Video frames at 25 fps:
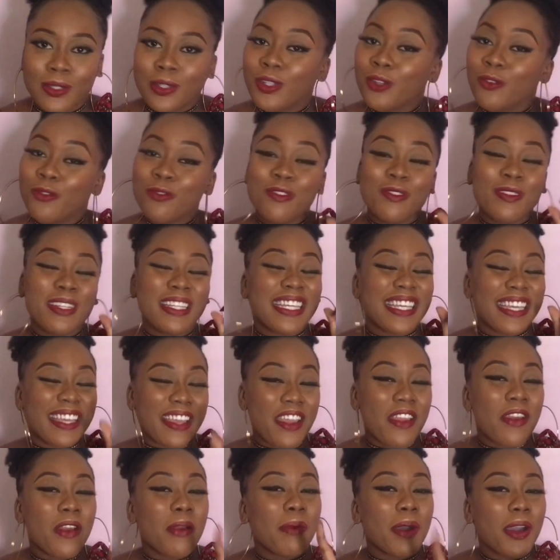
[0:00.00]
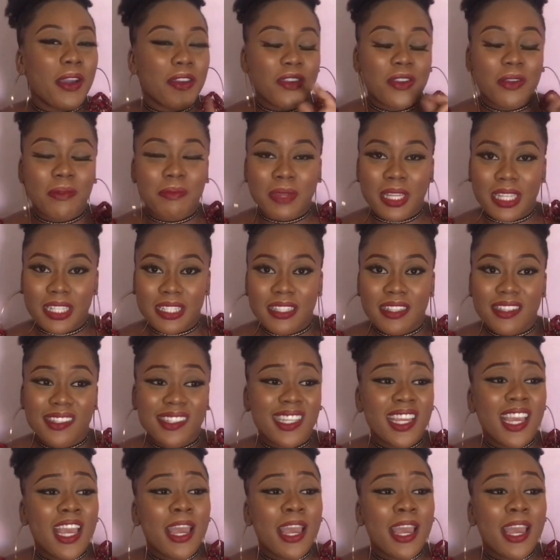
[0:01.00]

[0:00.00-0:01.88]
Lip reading: they won't really care about your message,